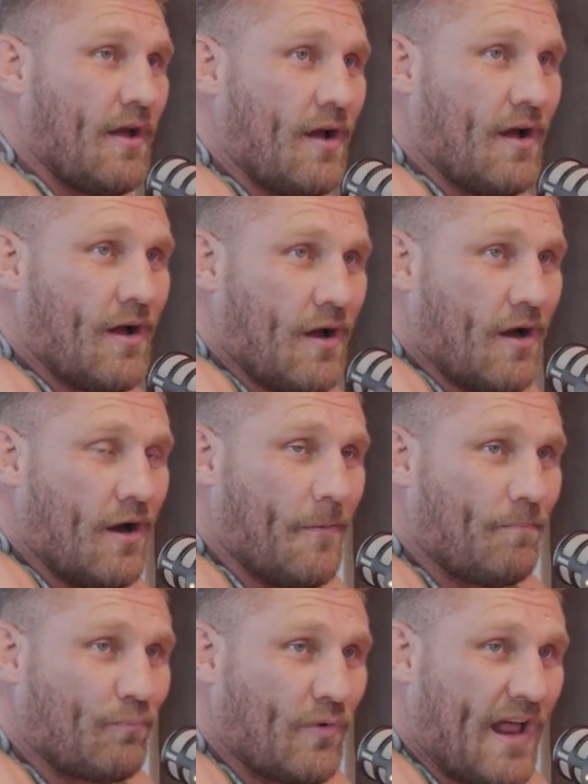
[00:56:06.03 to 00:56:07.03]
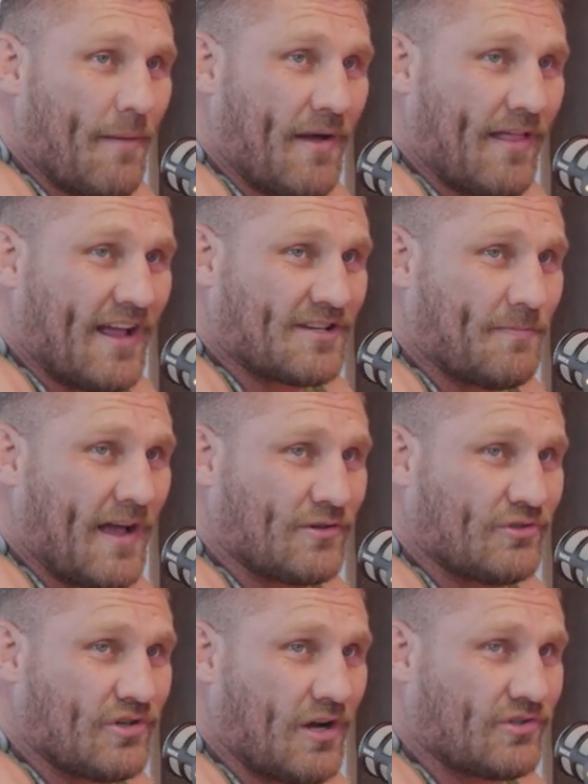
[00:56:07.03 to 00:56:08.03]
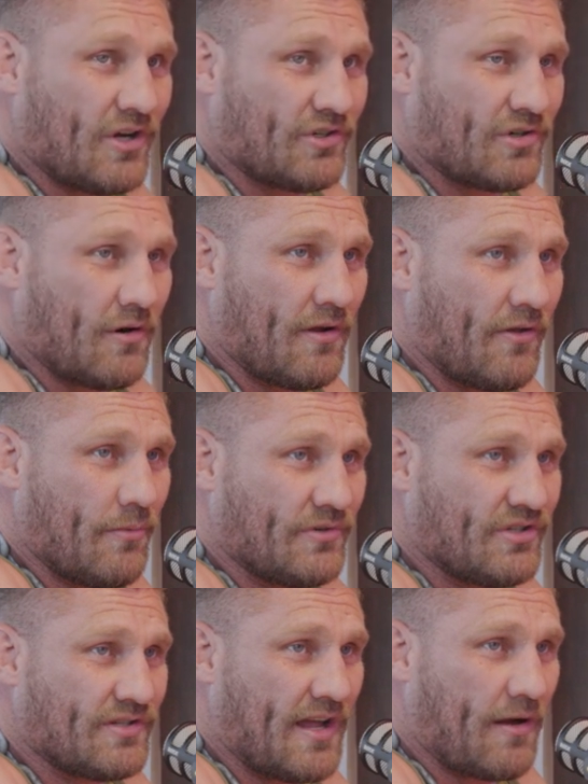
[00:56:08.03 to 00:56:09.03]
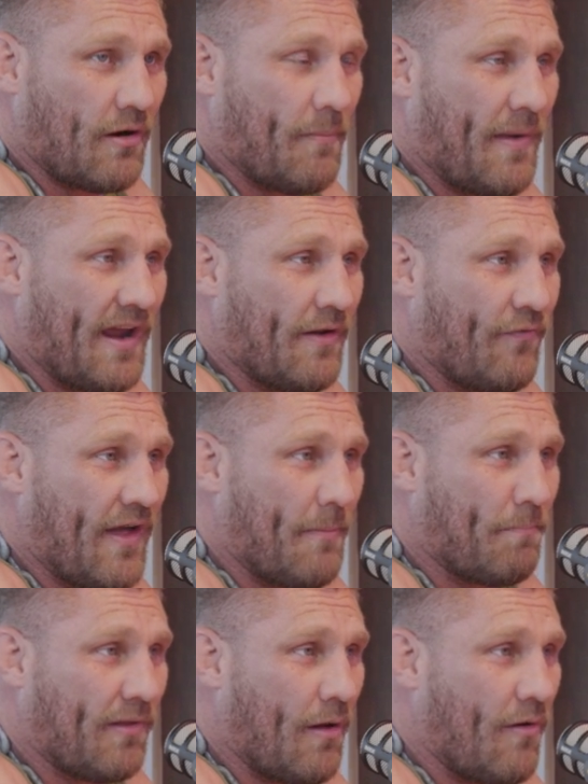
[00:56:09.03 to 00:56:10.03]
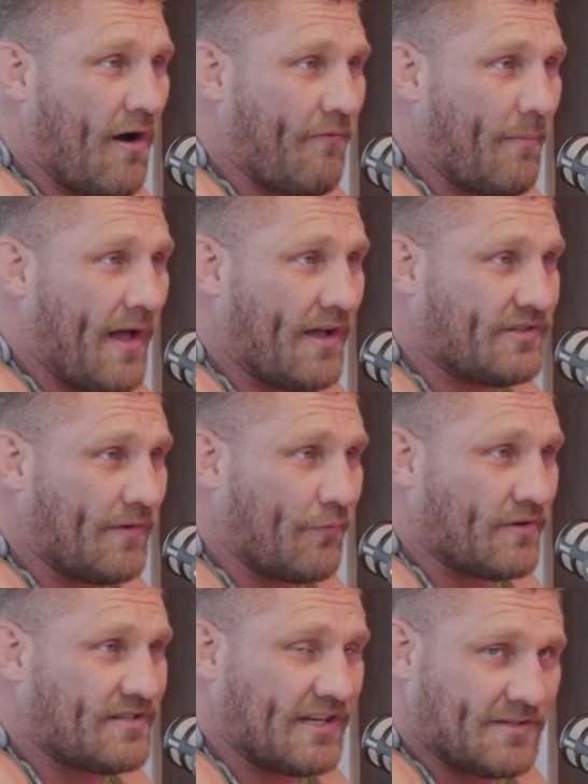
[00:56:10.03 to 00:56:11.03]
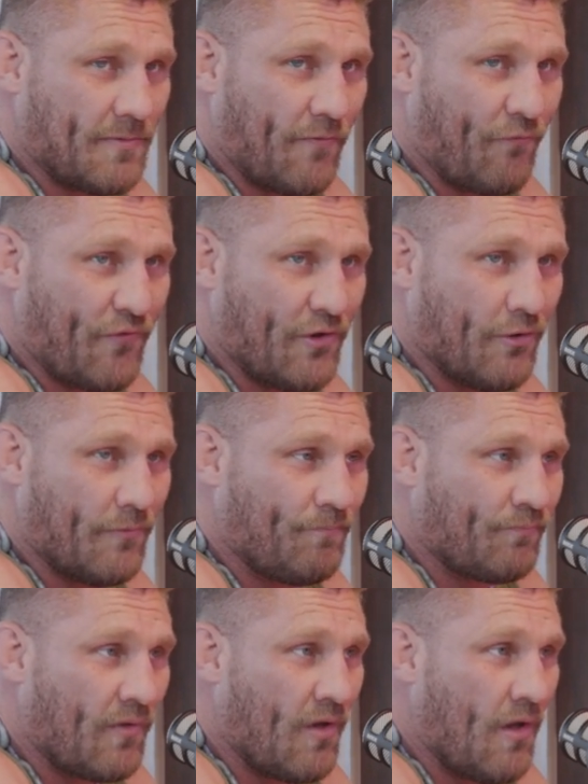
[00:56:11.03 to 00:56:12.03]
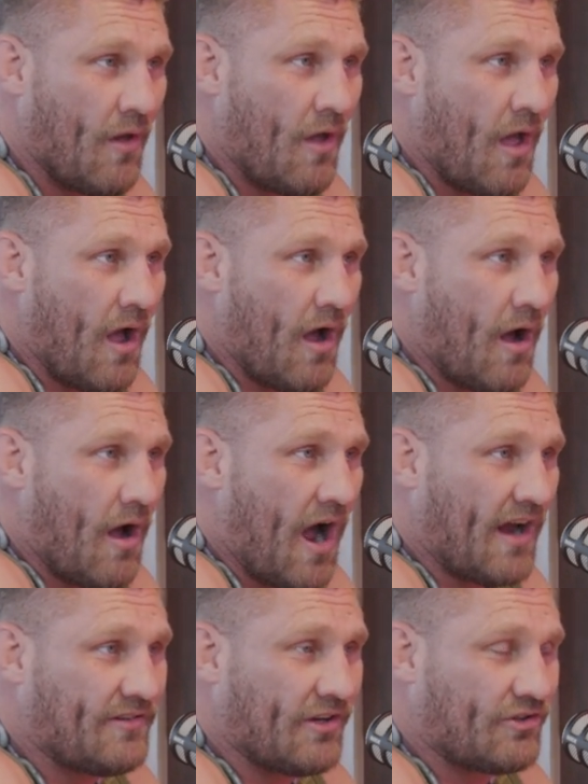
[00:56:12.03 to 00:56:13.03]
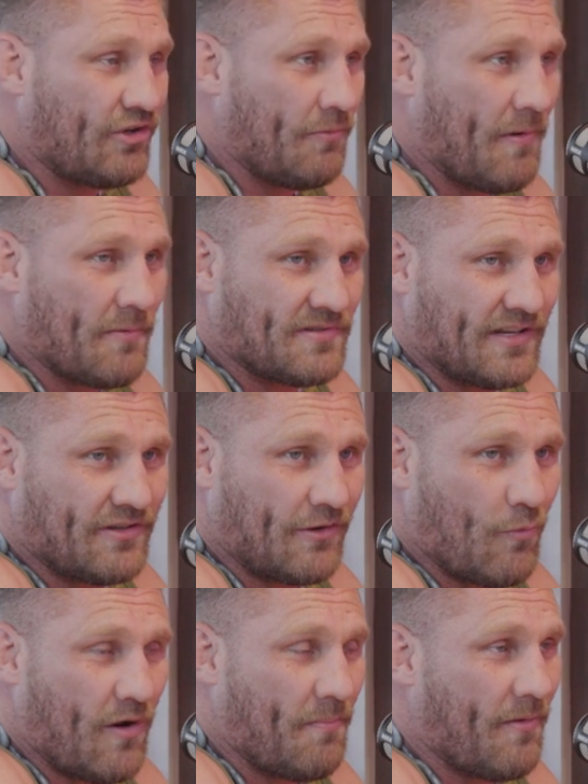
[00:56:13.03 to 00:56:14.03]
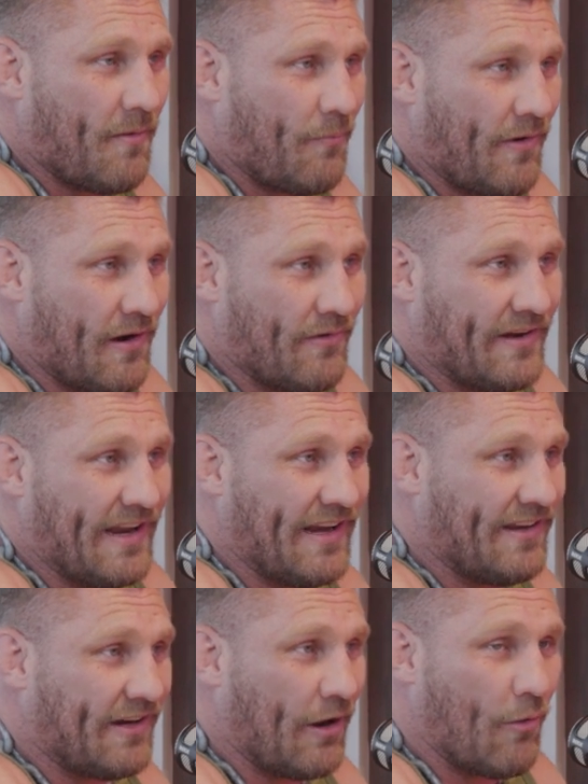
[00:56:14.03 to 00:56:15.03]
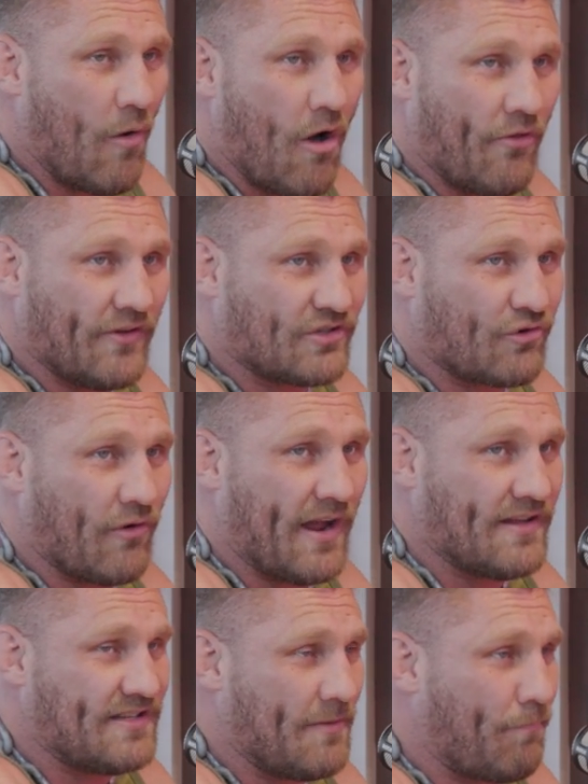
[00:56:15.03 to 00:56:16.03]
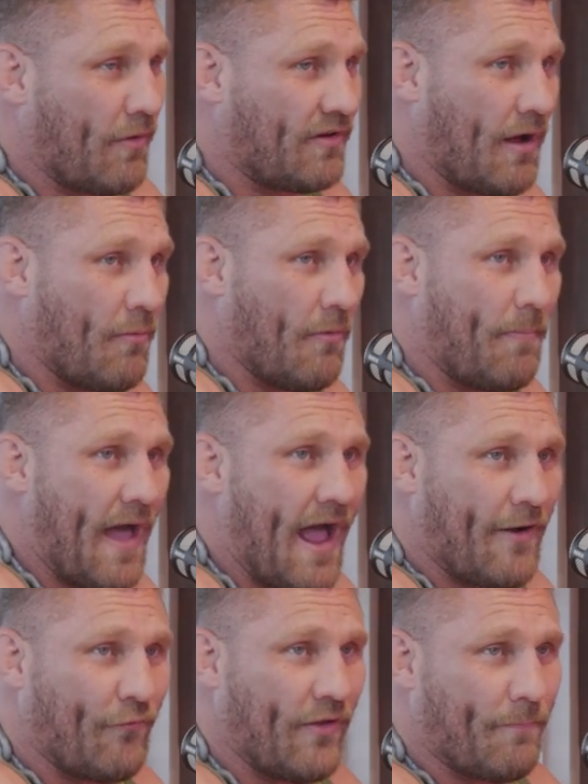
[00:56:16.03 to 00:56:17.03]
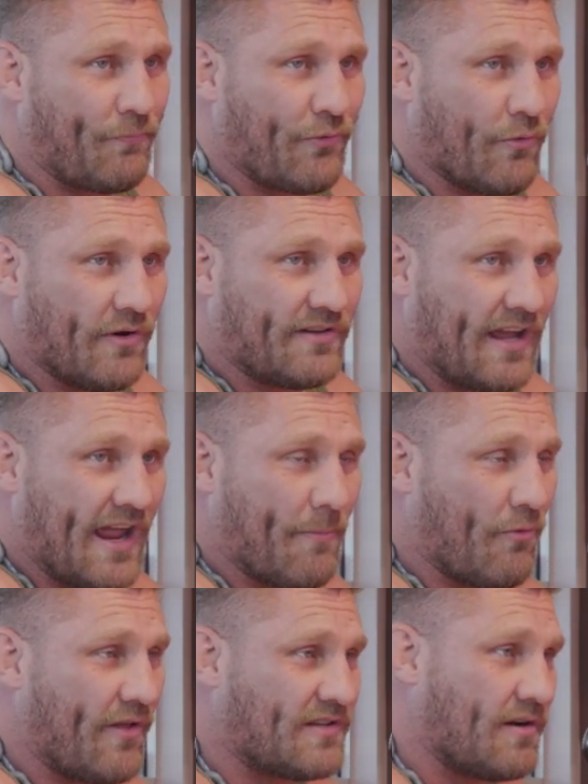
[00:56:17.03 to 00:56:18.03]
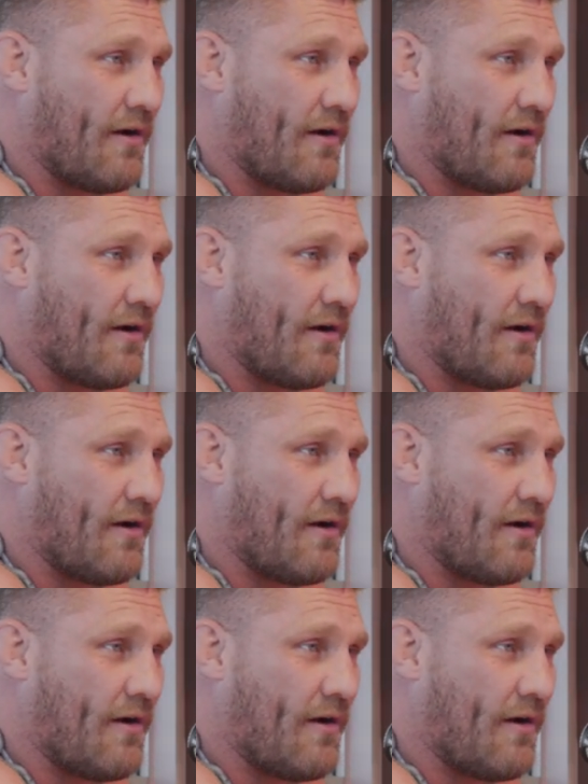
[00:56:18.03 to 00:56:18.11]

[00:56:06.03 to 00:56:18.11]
When I had my last match with Cha-Cha Charlie, which is like our main event blow-off match of our 6-month feud, I took 2 bumps, he took 1 bump. We don't need to go all this crazy but double backflip through a table that's